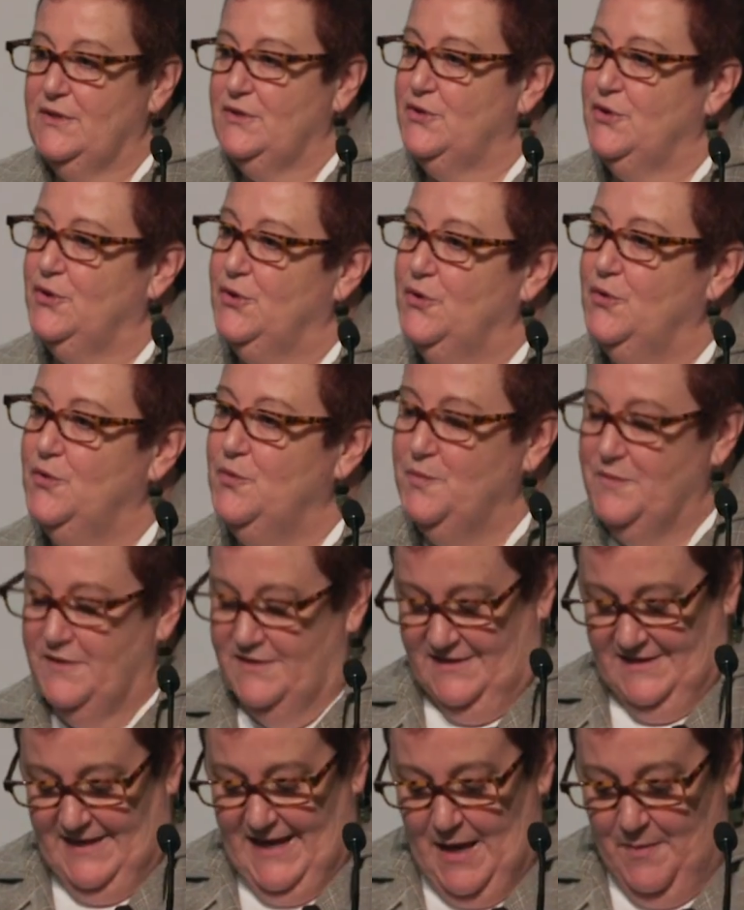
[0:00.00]
the to whom
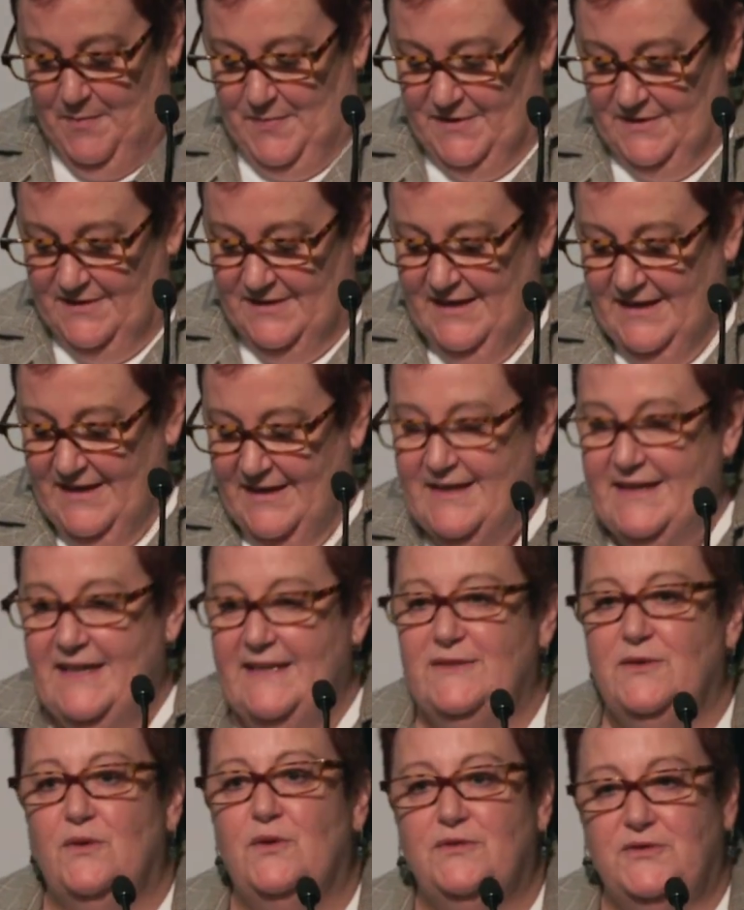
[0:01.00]
does it happen
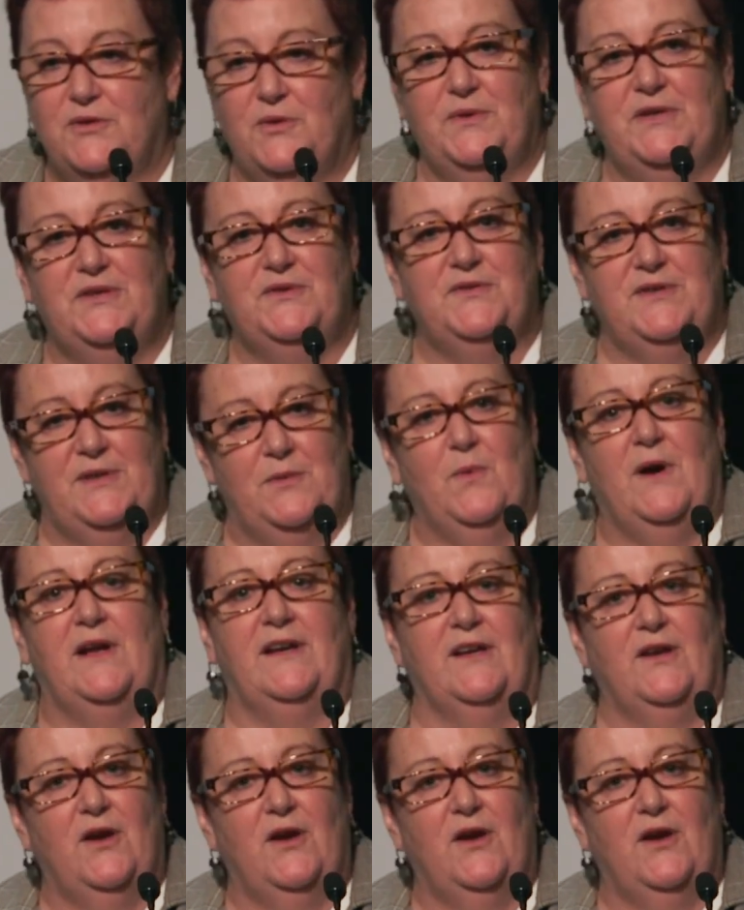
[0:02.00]
is also an interesting one.